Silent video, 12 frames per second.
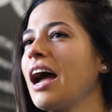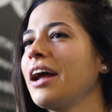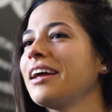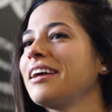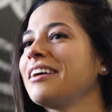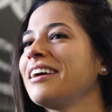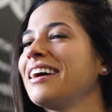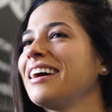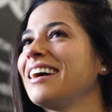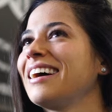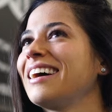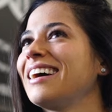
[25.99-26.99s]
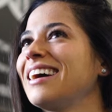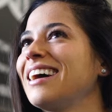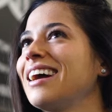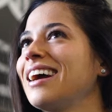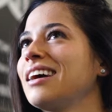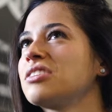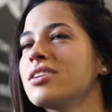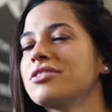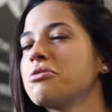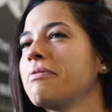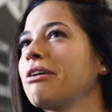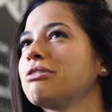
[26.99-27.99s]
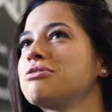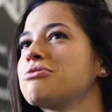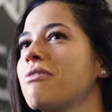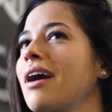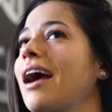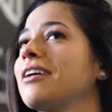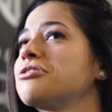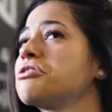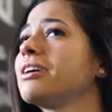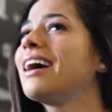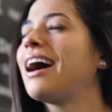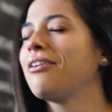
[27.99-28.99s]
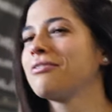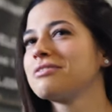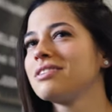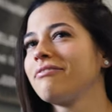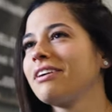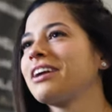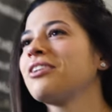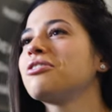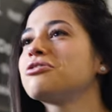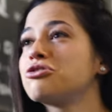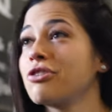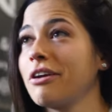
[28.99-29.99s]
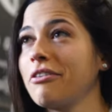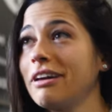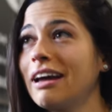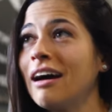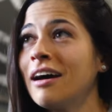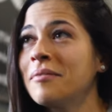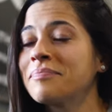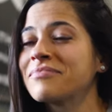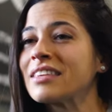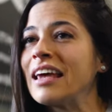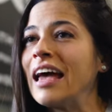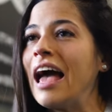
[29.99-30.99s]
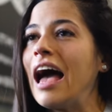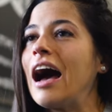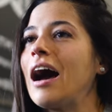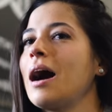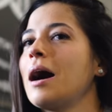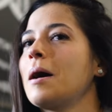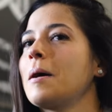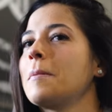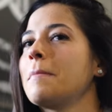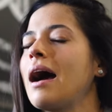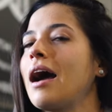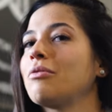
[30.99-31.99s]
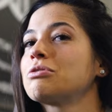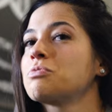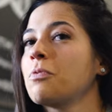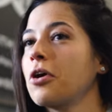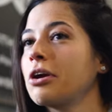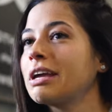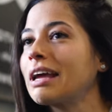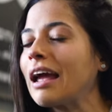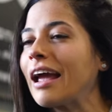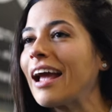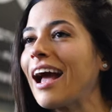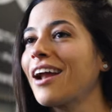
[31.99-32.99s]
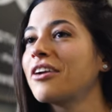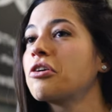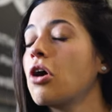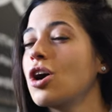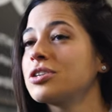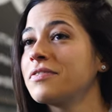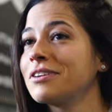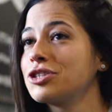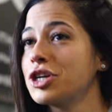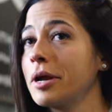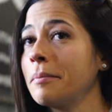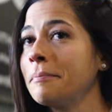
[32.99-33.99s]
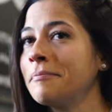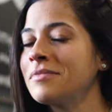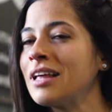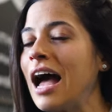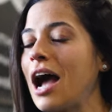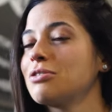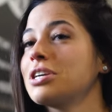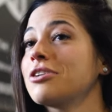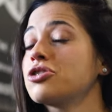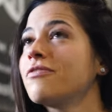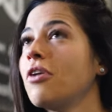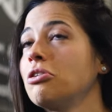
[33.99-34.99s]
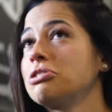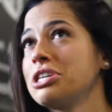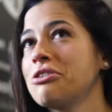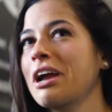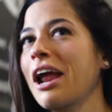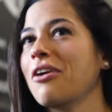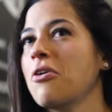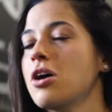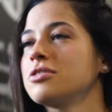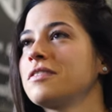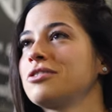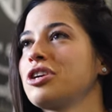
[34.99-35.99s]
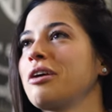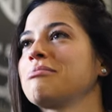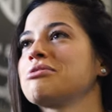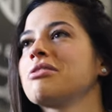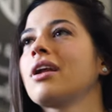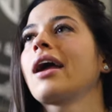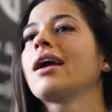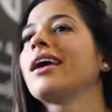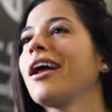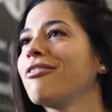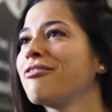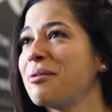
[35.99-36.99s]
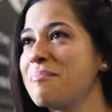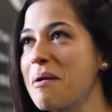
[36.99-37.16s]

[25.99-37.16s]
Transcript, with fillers: I, such a weird story actually. I was living in Australia um, I was working at a CrossFit gym. I was actually volunteering at a CrossFit gym so that I could get a free